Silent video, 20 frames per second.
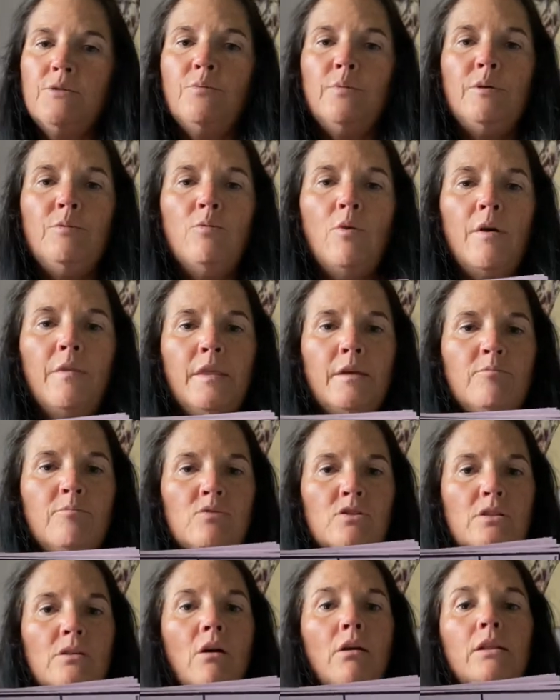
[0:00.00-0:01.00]
we want them
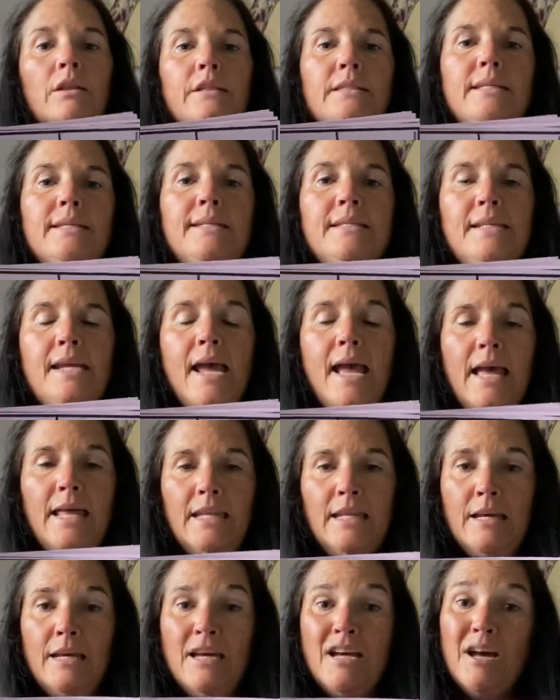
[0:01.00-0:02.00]
solid to
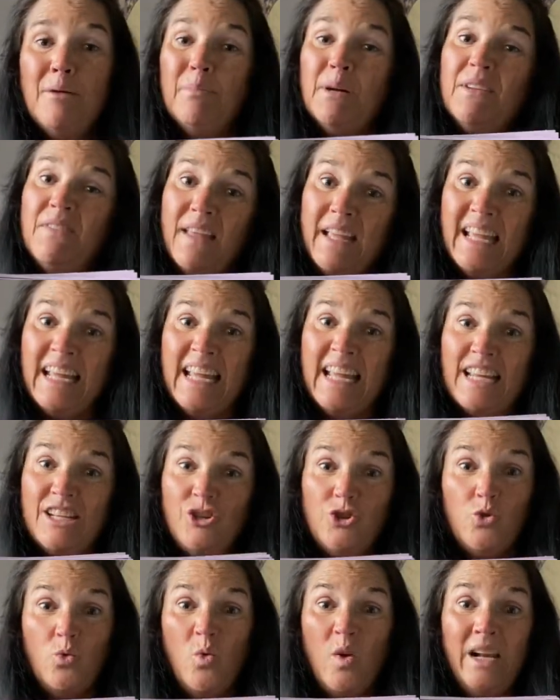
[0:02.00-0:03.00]
10, but if they can get
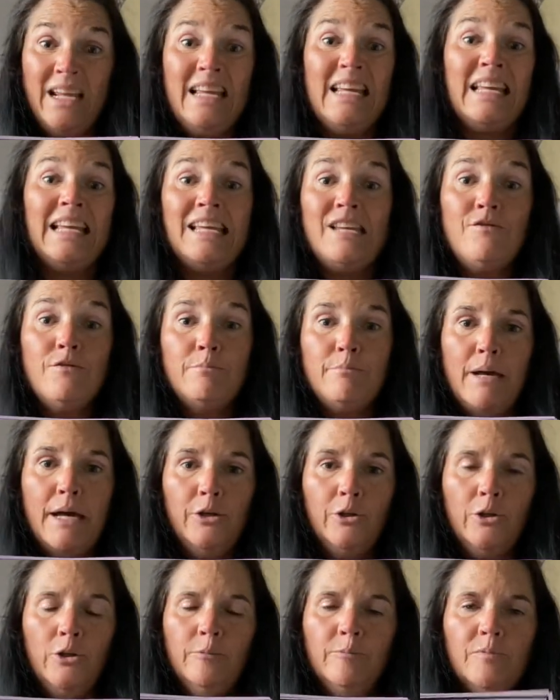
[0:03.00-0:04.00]
to 20, even
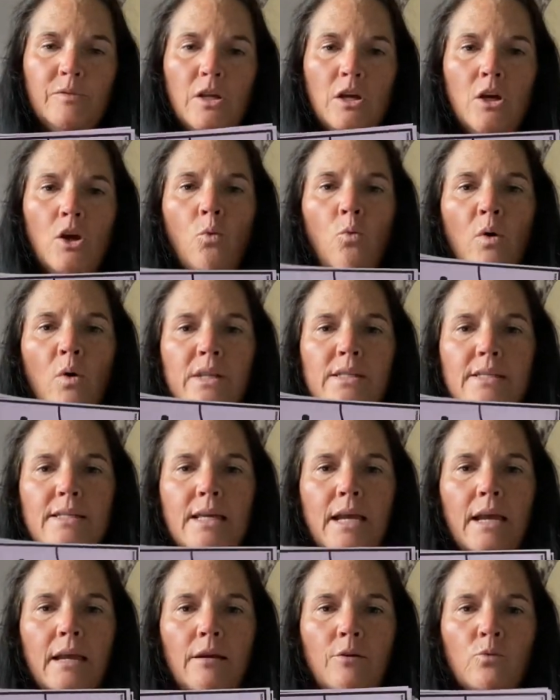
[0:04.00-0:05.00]
better. Once
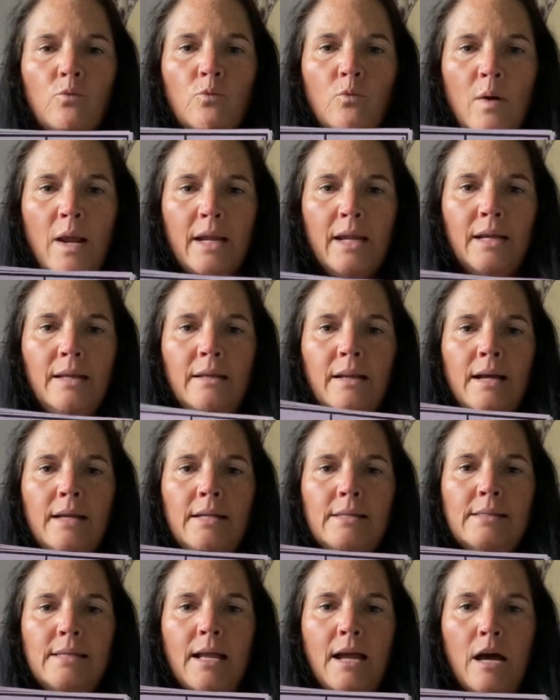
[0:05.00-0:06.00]
they
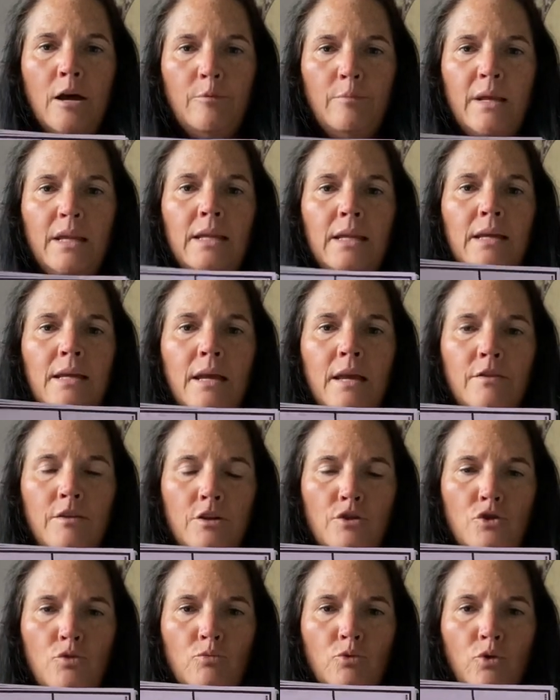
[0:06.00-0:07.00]
recognize how many in the
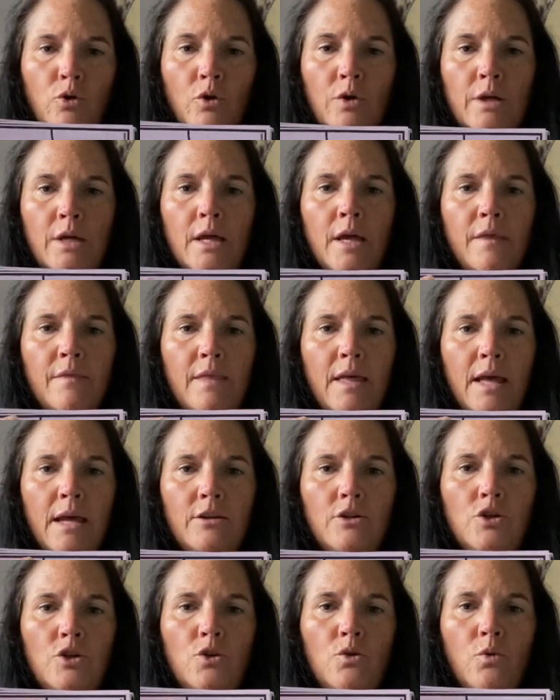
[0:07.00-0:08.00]
numeral,
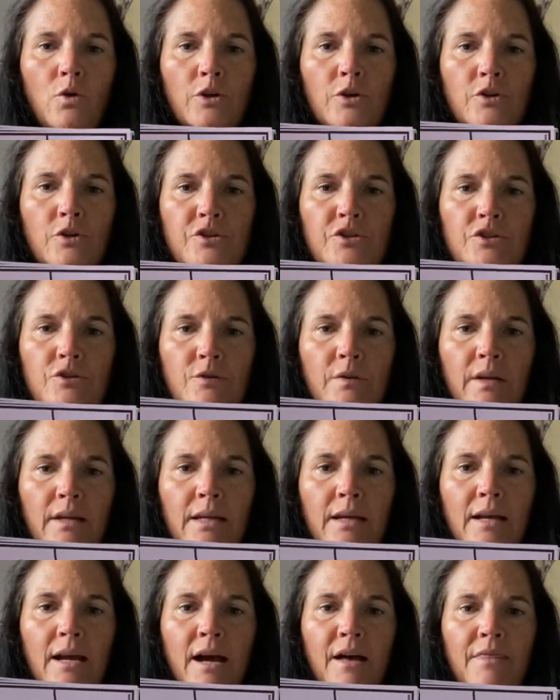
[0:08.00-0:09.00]
then you or your student
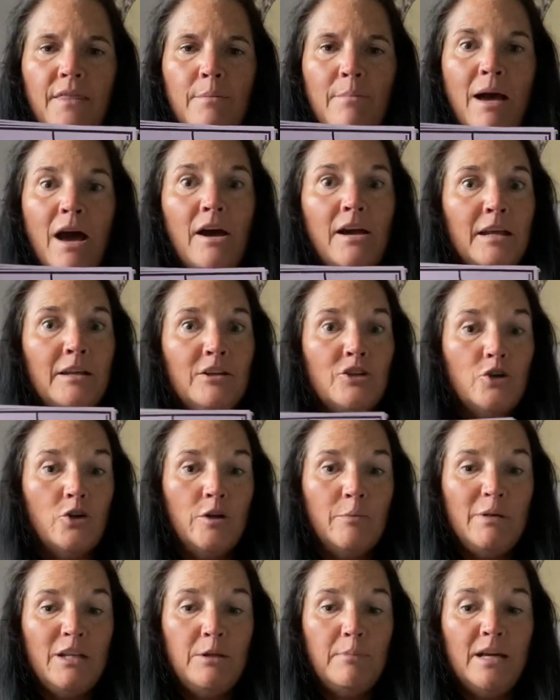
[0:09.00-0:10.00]
can cut them out and turn
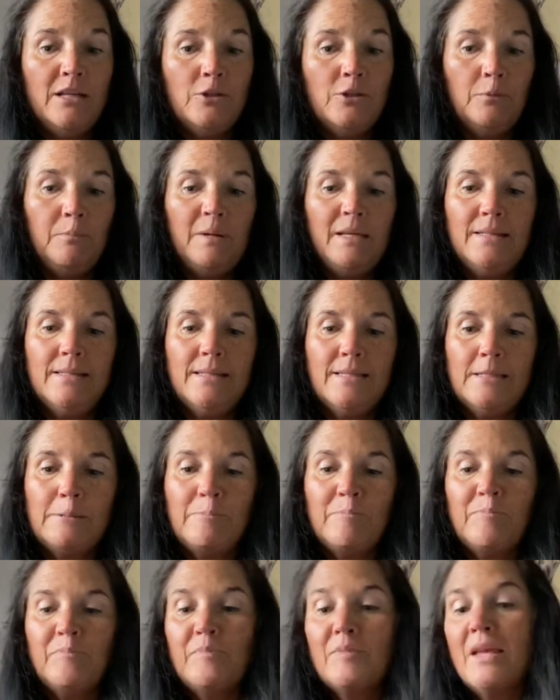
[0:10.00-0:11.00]
them into puzzle pieces.
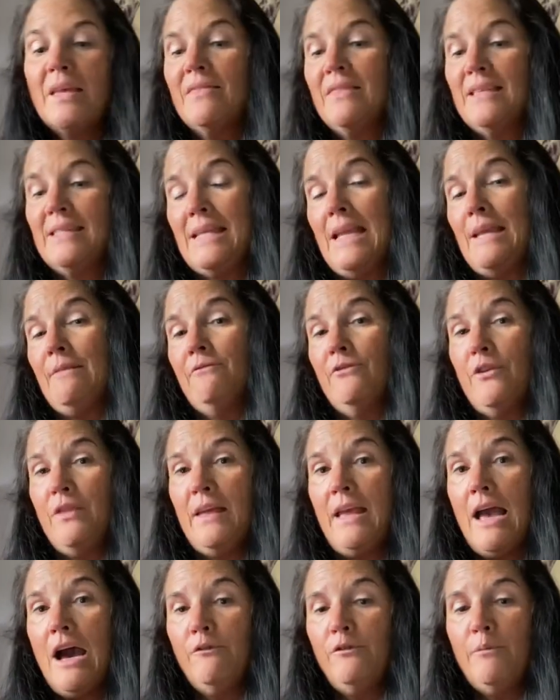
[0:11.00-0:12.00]
The same for
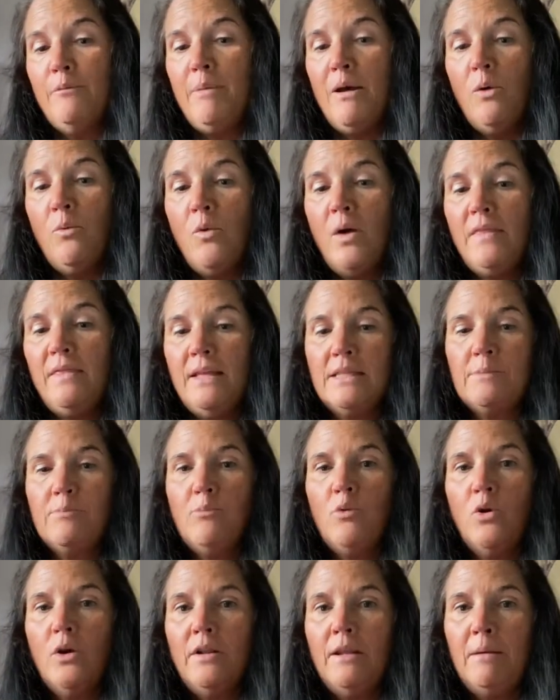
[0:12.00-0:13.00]
the alphabet one that's
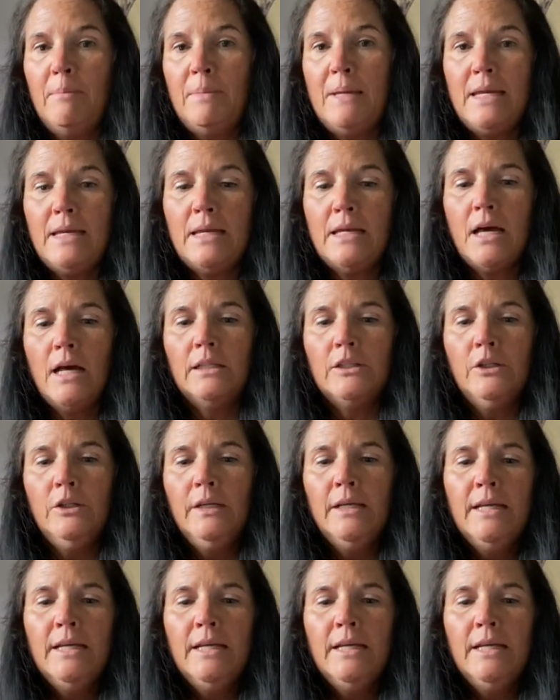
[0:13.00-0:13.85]
more in a pink color.